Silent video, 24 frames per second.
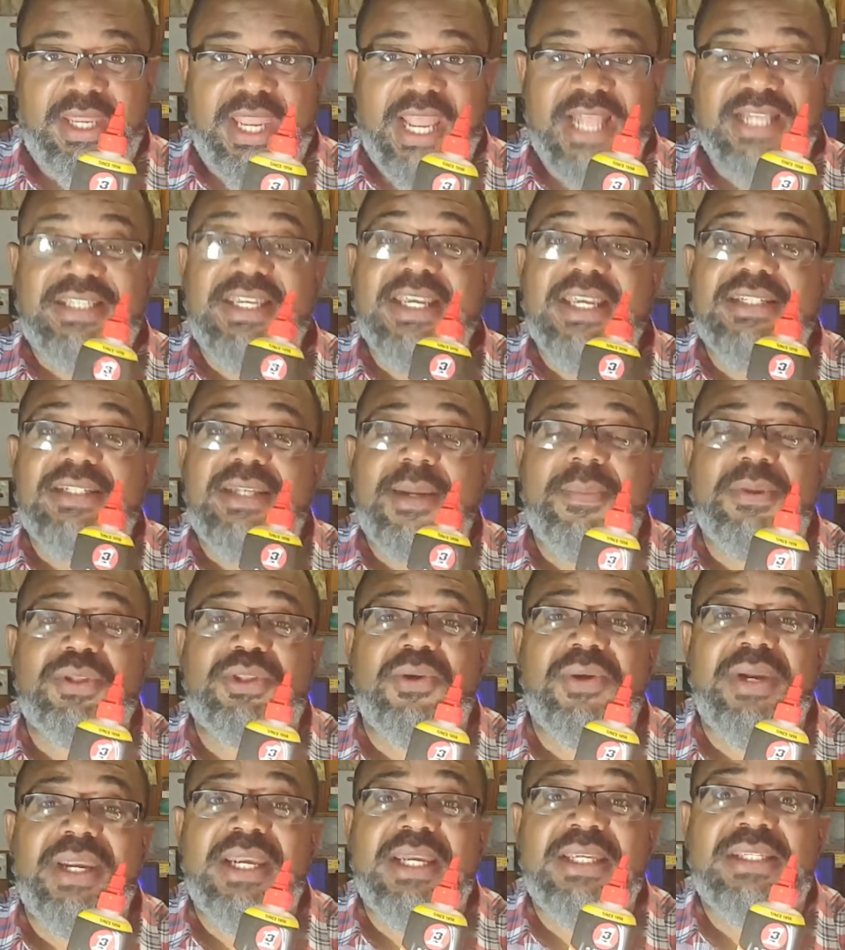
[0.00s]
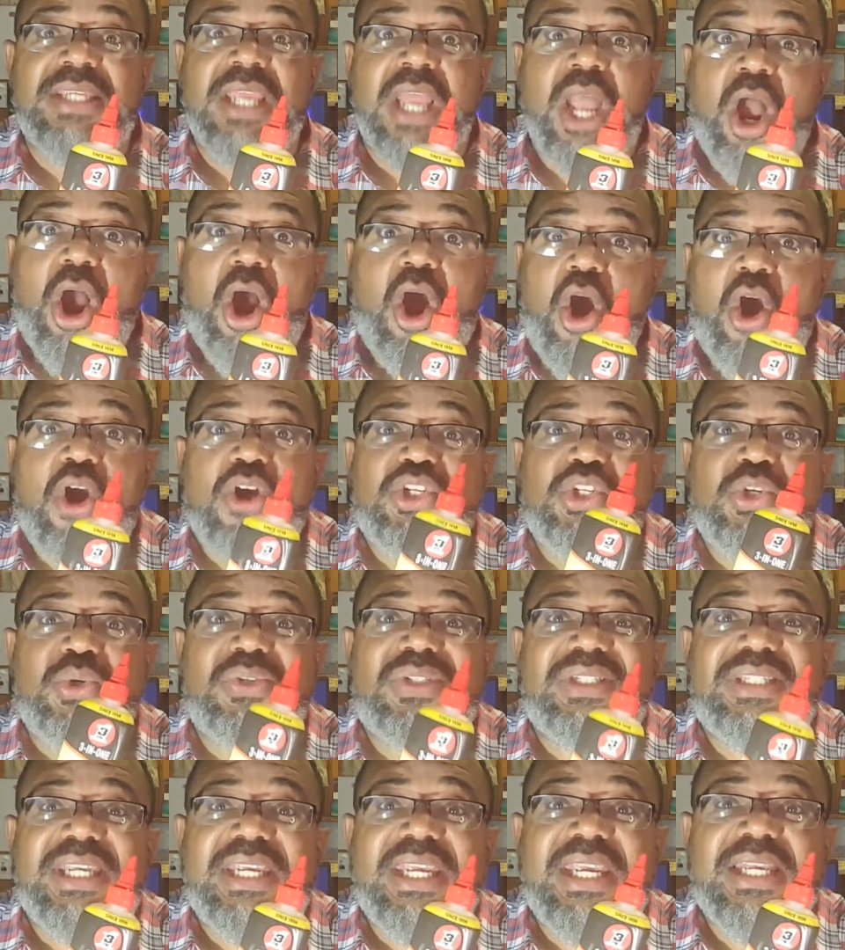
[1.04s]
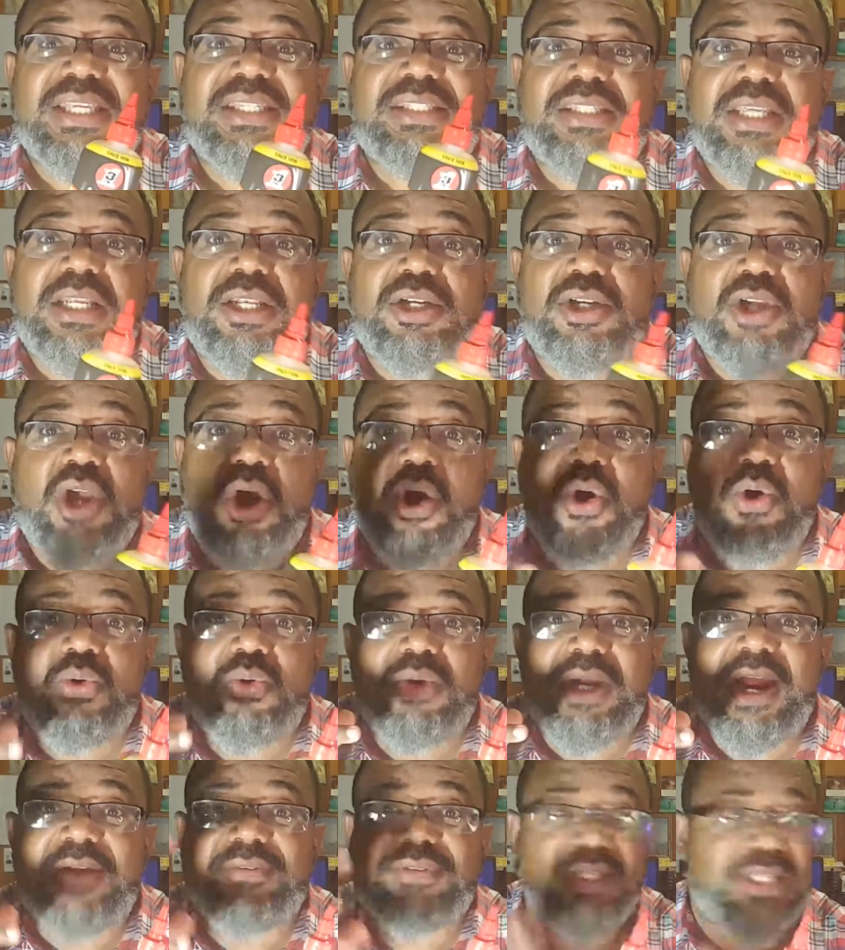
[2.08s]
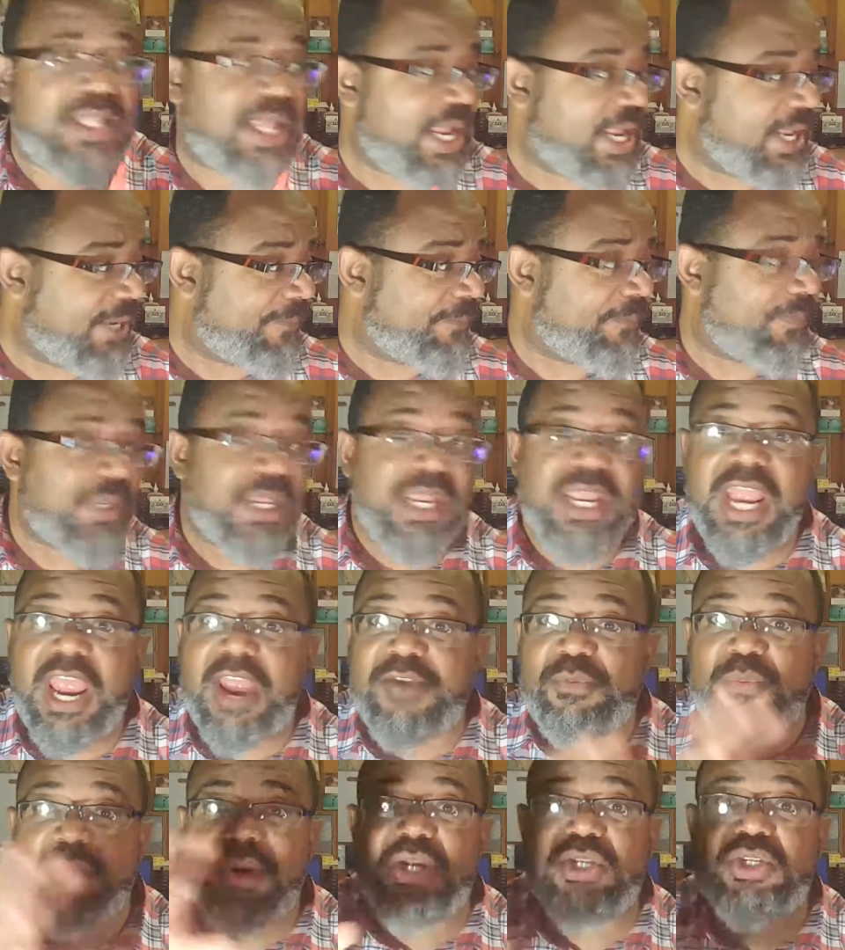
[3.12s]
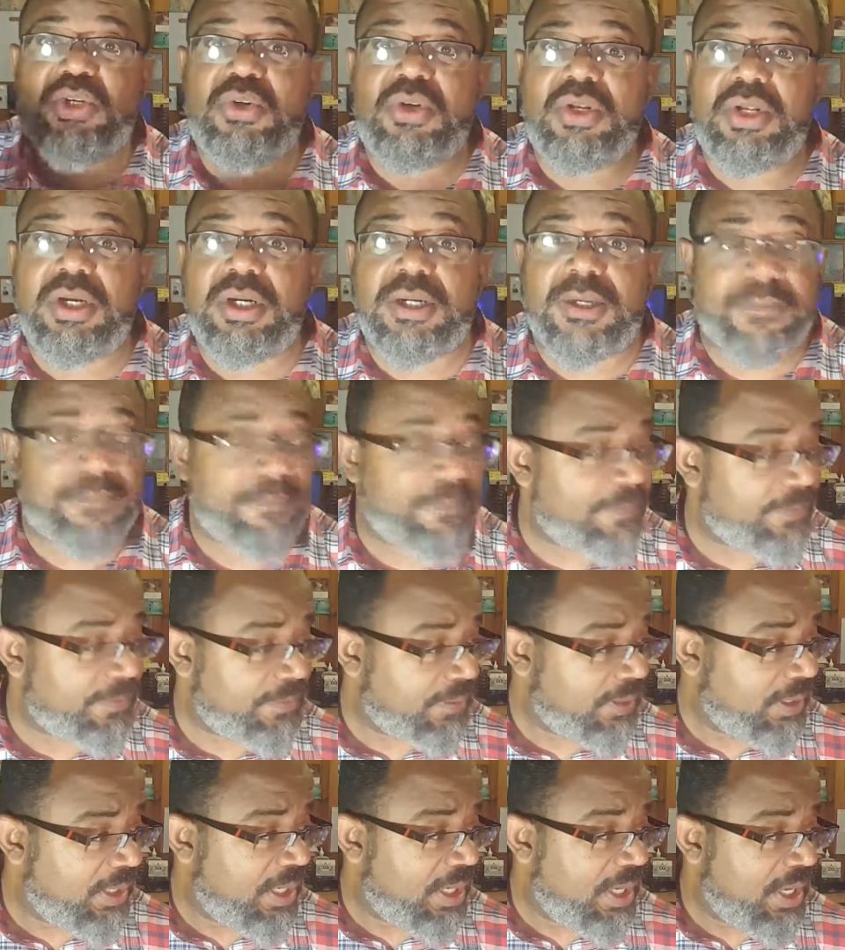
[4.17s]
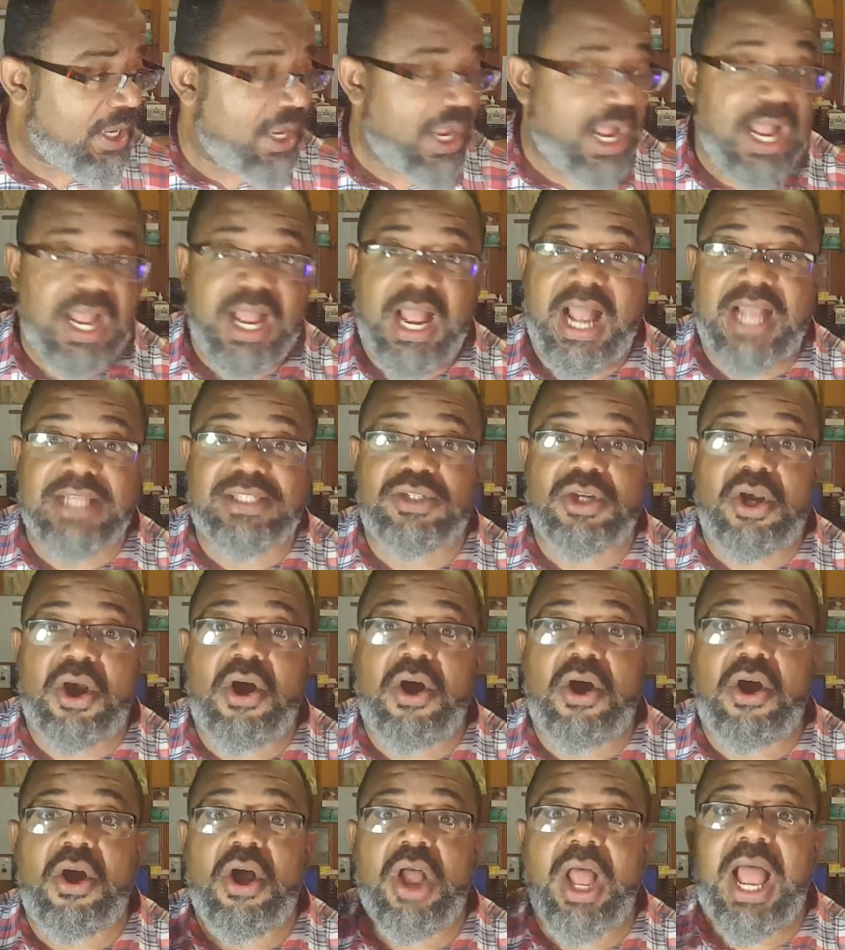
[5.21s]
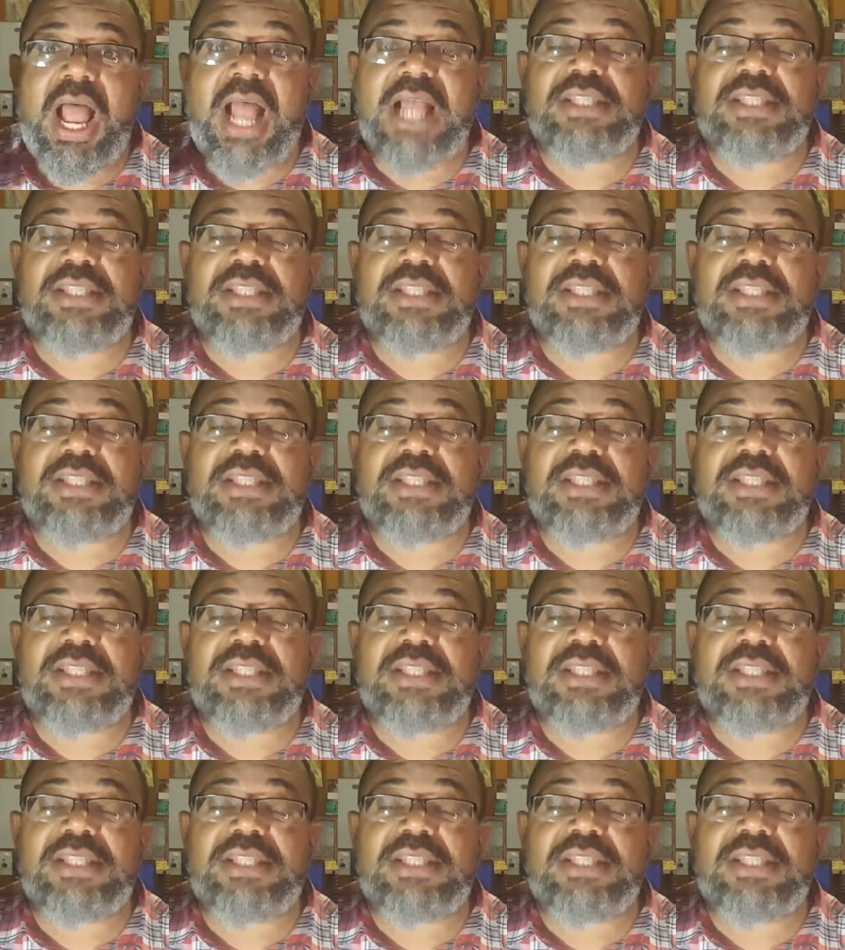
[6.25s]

And sense number 3 is all you see is silicone after that. Everywhere you look. I saw,